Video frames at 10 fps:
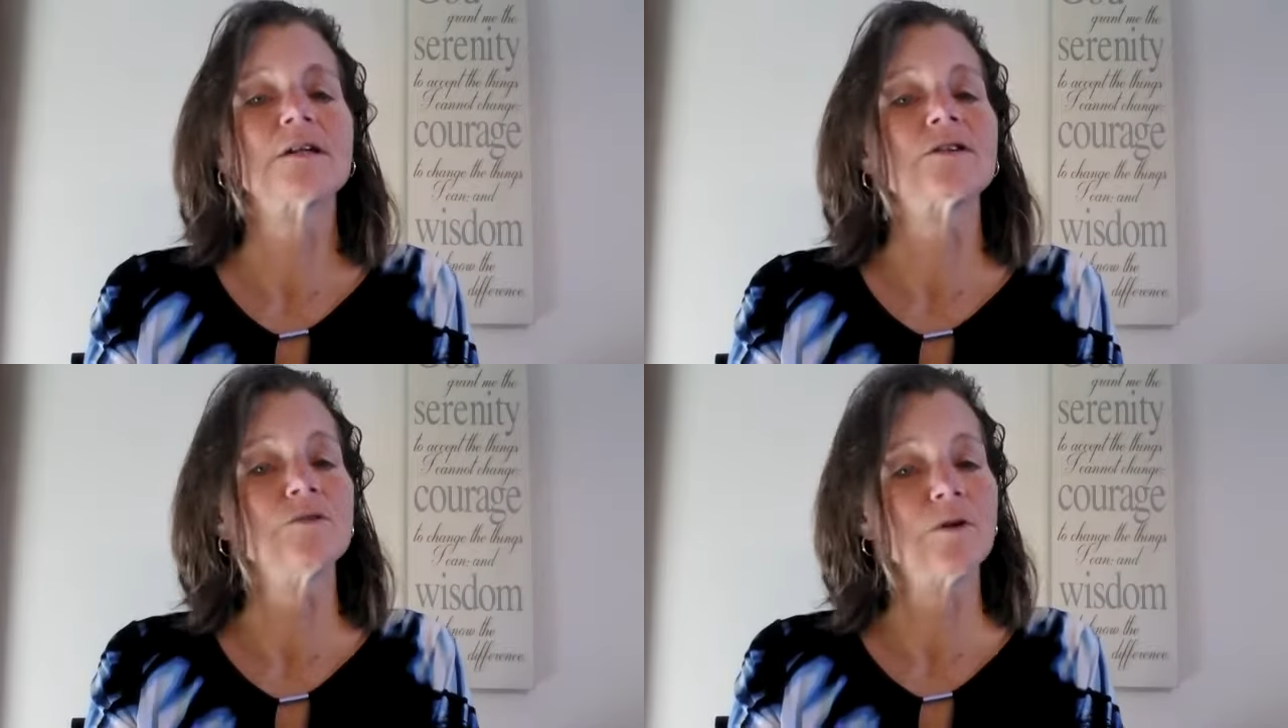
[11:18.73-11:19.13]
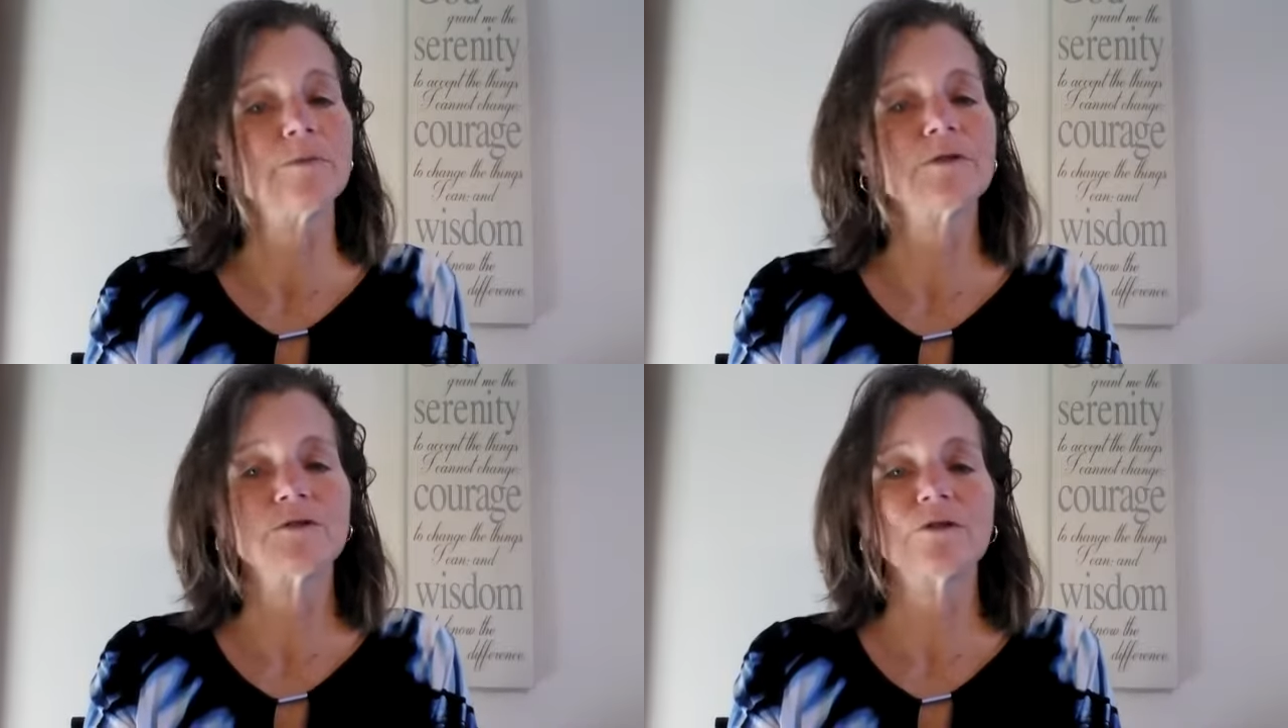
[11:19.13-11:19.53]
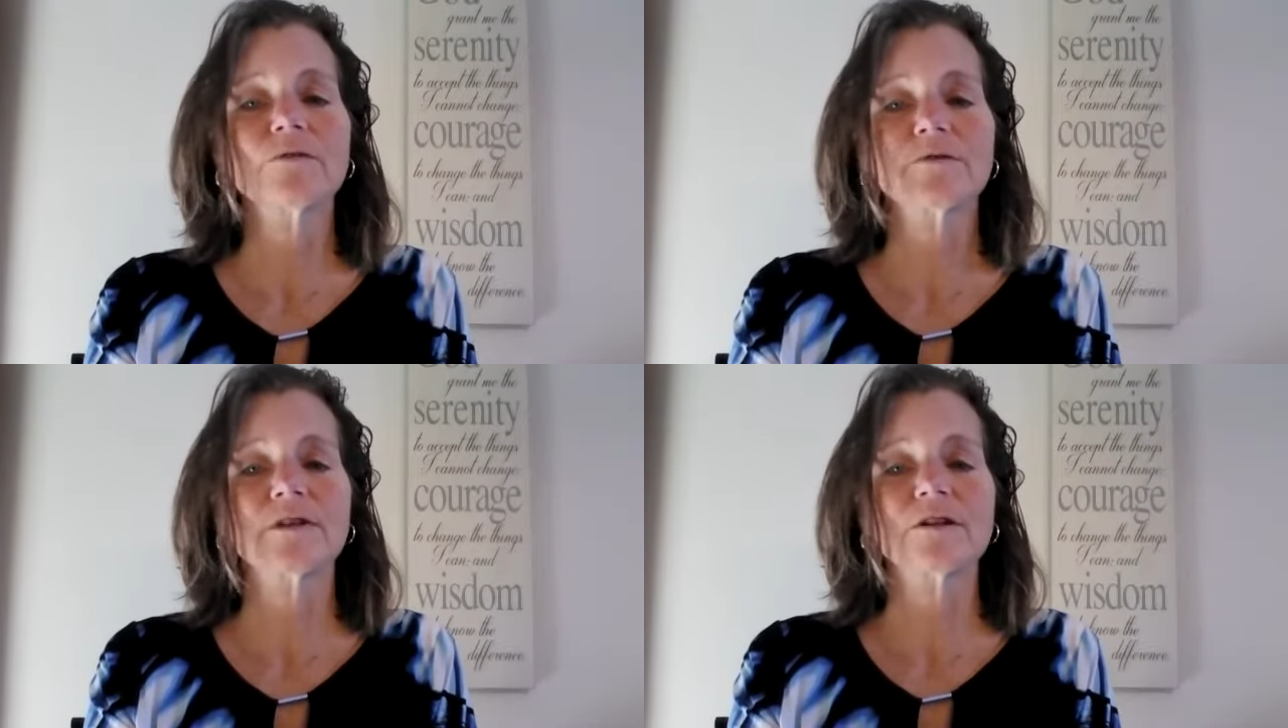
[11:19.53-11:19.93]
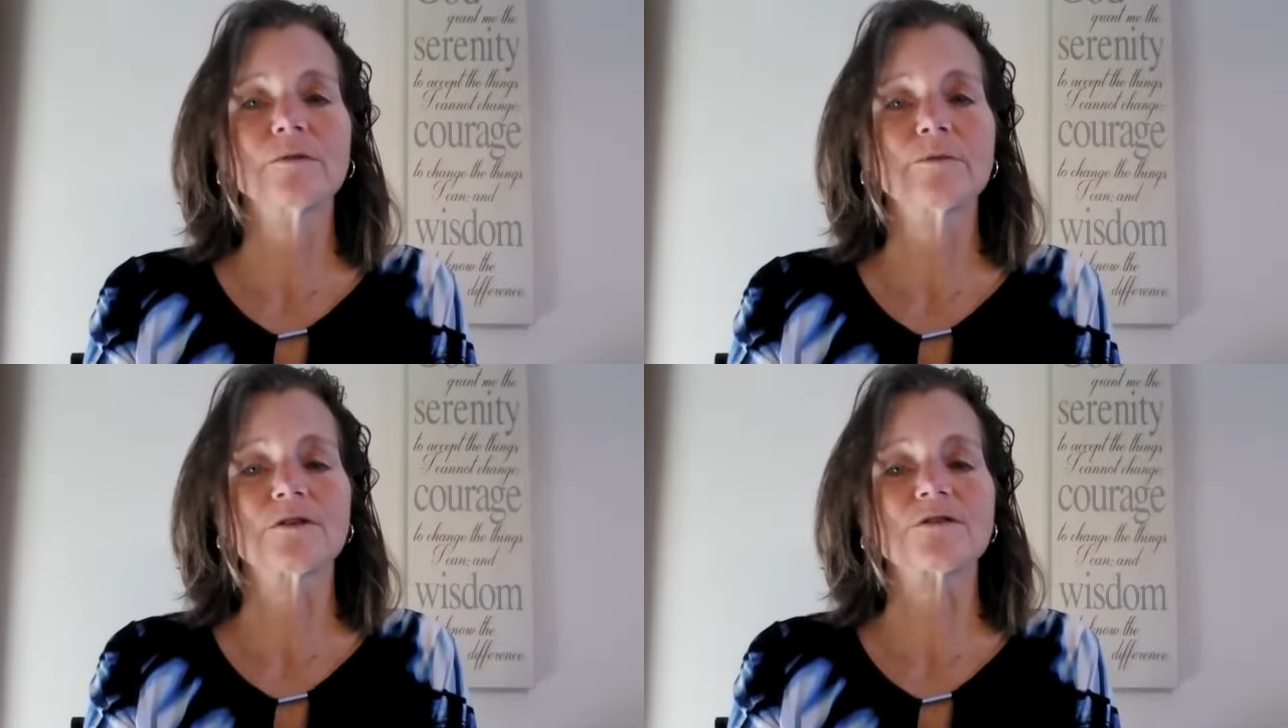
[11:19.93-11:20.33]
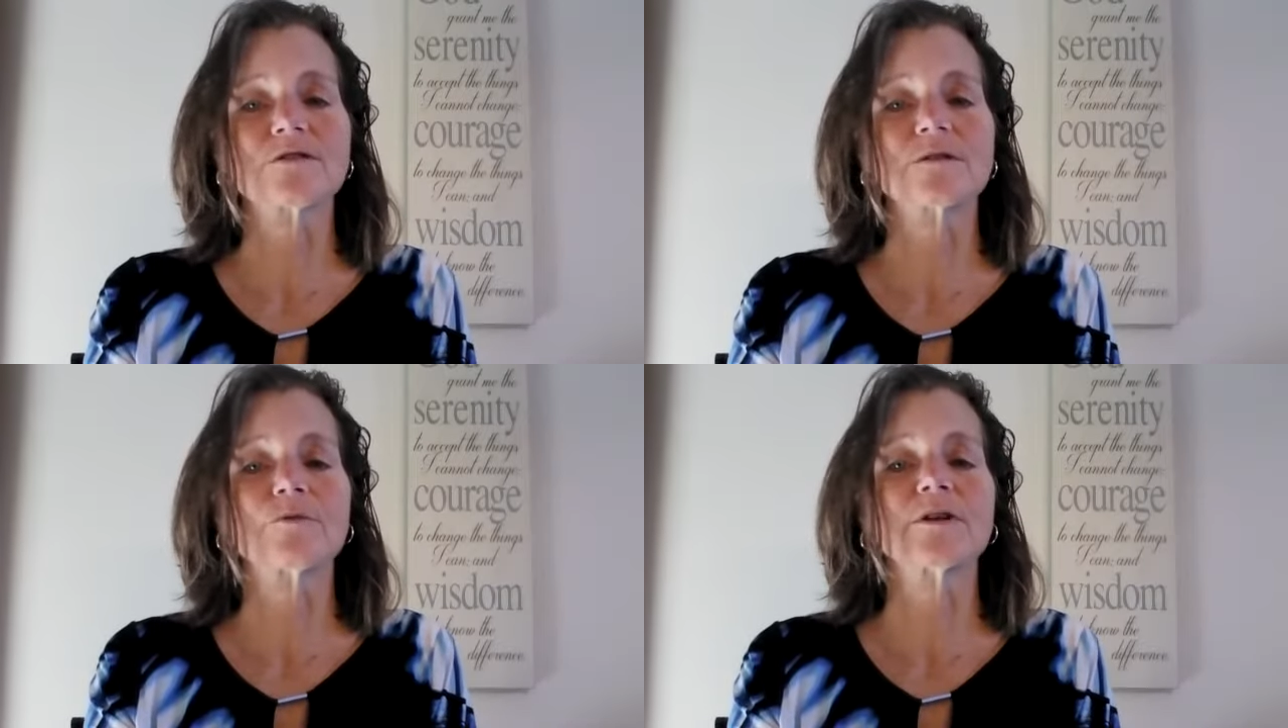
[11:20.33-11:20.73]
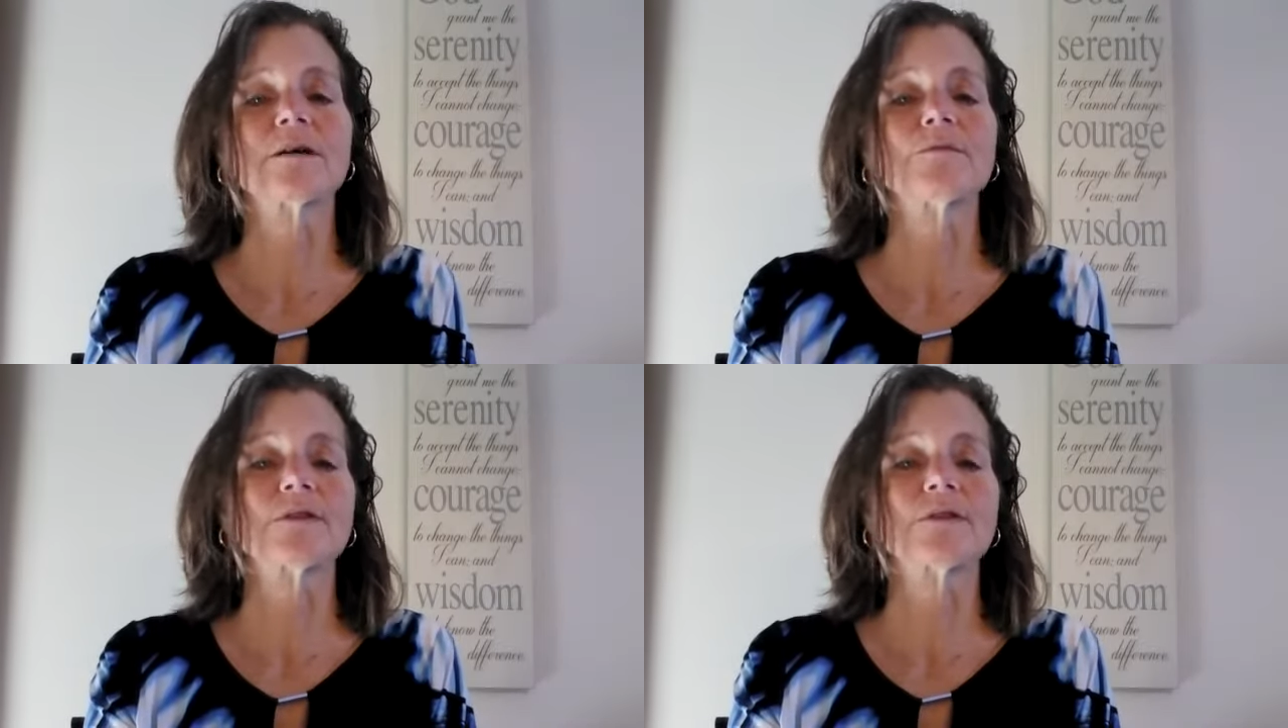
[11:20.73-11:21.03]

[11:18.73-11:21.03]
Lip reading: you open the door for the other person to bring up